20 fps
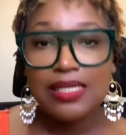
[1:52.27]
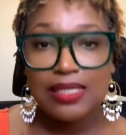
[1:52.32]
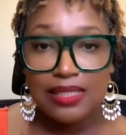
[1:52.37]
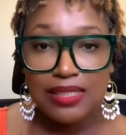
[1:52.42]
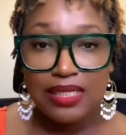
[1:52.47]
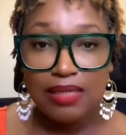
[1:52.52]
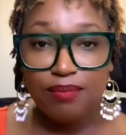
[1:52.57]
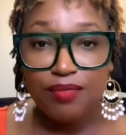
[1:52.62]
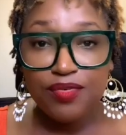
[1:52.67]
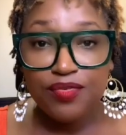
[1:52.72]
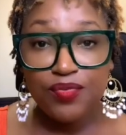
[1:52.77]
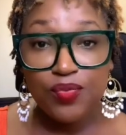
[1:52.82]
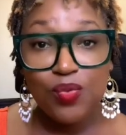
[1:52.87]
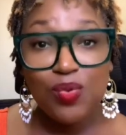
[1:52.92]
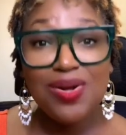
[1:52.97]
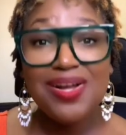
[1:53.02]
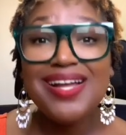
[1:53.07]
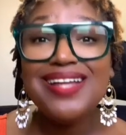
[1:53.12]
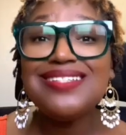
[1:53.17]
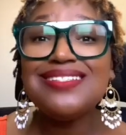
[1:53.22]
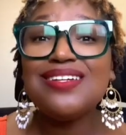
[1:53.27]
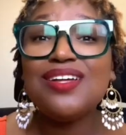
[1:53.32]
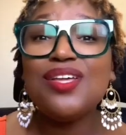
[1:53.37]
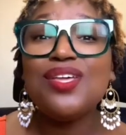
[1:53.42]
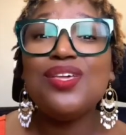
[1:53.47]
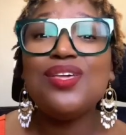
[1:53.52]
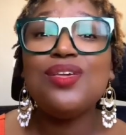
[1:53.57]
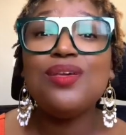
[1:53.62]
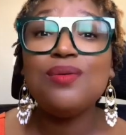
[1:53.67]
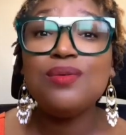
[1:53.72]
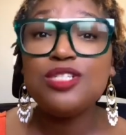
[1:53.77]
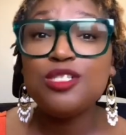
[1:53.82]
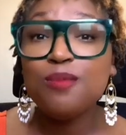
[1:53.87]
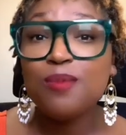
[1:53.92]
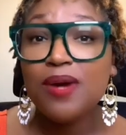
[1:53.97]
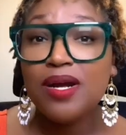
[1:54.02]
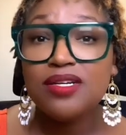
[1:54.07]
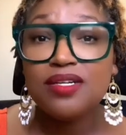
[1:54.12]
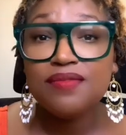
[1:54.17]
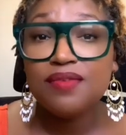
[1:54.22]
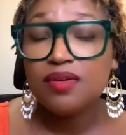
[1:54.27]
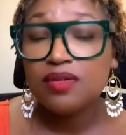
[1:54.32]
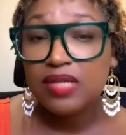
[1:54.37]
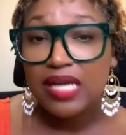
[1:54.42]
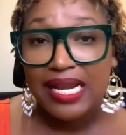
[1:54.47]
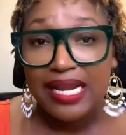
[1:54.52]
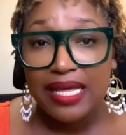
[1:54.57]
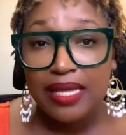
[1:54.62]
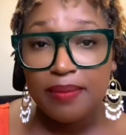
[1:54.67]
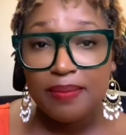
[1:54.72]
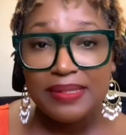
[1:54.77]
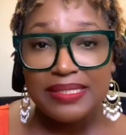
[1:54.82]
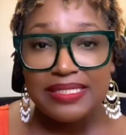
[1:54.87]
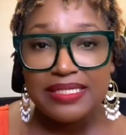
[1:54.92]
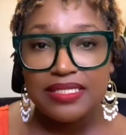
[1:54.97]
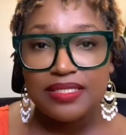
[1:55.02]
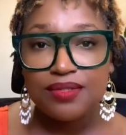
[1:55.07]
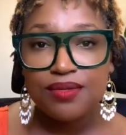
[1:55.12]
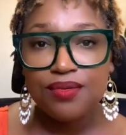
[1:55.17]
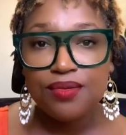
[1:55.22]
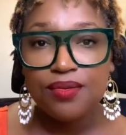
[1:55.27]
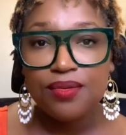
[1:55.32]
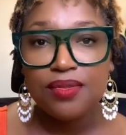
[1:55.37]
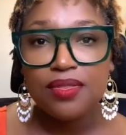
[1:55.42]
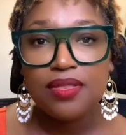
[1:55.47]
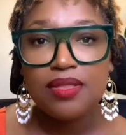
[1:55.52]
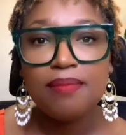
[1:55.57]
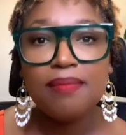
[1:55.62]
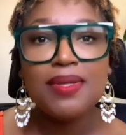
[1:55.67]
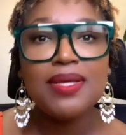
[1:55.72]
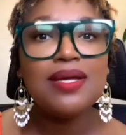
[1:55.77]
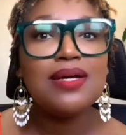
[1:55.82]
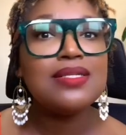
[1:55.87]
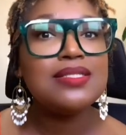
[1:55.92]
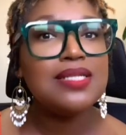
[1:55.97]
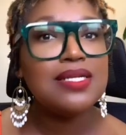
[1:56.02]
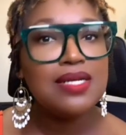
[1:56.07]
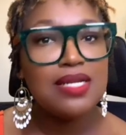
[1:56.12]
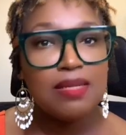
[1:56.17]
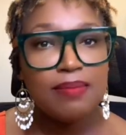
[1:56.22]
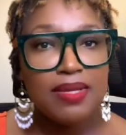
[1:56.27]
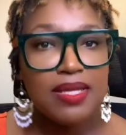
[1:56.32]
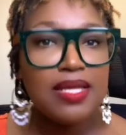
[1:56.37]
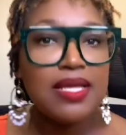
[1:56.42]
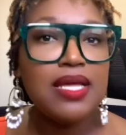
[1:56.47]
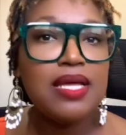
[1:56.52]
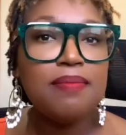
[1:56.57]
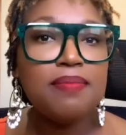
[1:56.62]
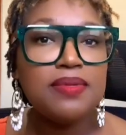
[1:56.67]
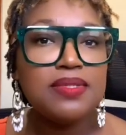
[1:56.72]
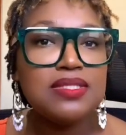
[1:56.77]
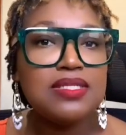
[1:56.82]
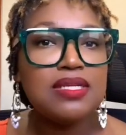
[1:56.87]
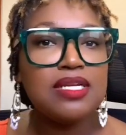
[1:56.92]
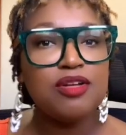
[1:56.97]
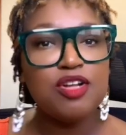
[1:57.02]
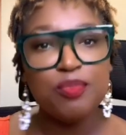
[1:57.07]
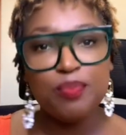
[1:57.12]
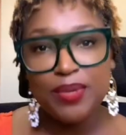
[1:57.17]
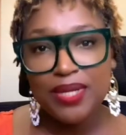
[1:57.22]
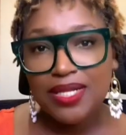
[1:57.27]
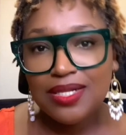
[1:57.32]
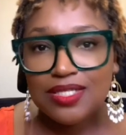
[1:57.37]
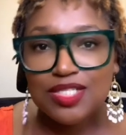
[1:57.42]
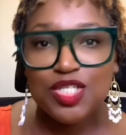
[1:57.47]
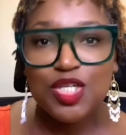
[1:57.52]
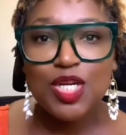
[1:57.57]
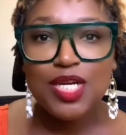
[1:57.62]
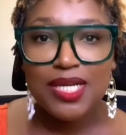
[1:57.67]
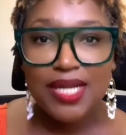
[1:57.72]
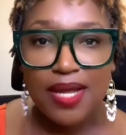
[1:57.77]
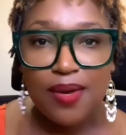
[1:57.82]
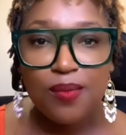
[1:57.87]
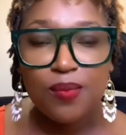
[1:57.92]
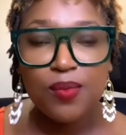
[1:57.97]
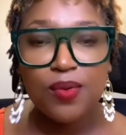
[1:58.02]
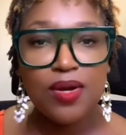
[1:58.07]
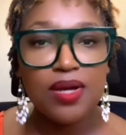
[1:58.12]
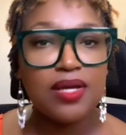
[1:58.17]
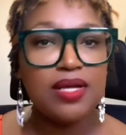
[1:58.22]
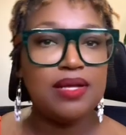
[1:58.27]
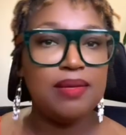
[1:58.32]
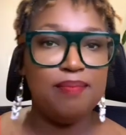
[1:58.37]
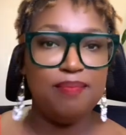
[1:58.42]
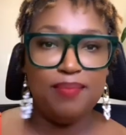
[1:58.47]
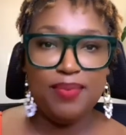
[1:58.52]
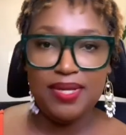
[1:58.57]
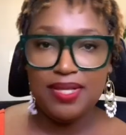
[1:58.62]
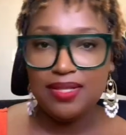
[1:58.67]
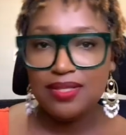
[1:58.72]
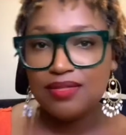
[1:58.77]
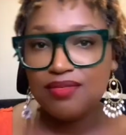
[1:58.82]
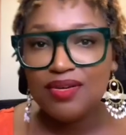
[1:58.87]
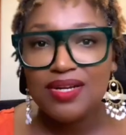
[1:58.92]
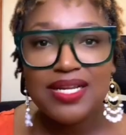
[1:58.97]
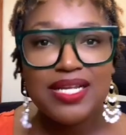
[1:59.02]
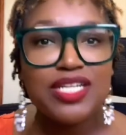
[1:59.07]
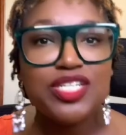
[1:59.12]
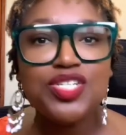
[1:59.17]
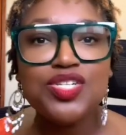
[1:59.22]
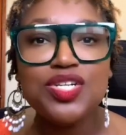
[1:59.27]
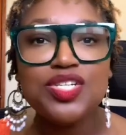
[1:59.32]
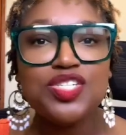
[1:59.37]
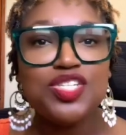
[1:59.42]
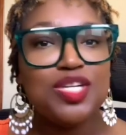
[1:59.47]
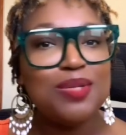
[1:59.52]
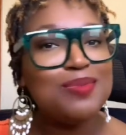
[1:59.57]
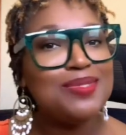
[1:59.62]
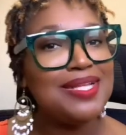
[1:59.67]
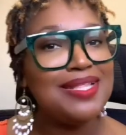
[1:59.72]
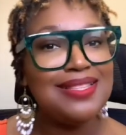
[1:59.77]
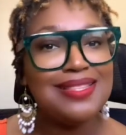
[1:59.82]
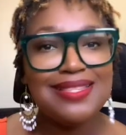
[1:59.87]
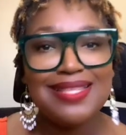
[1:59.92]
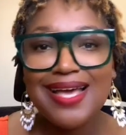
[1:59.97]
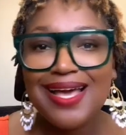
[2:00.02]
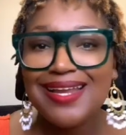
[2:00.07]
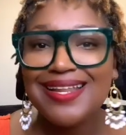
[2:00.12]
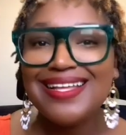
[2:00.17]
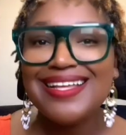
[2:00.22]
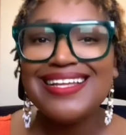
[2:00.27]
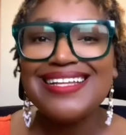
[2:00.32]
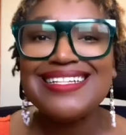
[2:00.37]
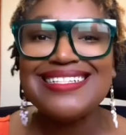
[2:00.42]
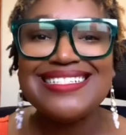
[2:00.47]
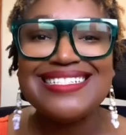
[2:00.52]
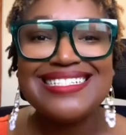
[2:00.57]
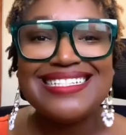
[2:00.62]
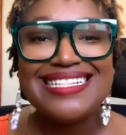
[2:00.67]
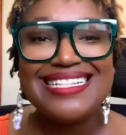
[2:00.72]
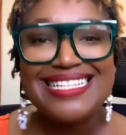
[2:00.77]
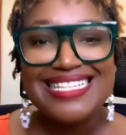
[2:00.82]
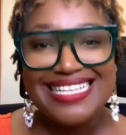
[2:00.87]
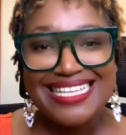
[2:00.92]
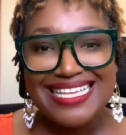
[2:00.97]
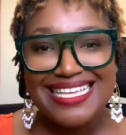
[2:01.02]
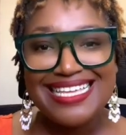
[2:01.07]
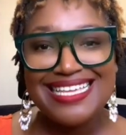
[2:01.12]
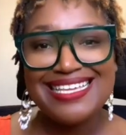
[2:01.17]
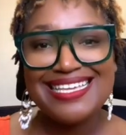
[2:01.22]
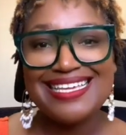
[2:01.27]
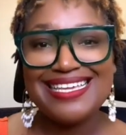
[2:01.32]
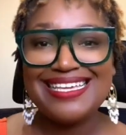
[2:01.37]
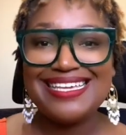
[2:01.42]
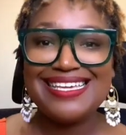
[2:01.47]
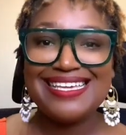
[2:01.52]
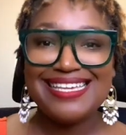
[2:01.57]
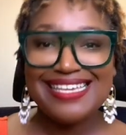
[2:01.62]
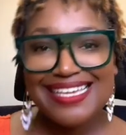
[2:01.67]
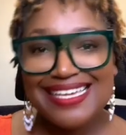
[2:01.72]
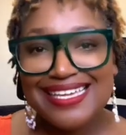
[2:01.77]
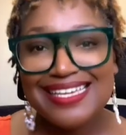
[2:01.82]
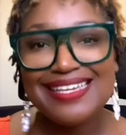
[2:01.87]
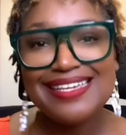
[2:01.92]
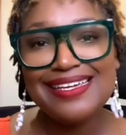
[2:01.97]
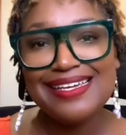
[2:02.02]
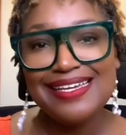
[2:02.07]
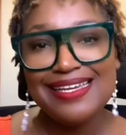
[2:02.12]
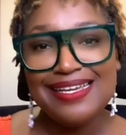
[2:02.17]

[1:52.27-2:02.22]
Number four, it's a huge part of organic business growth because you're going to be able to build your network, build relationships, and that is the key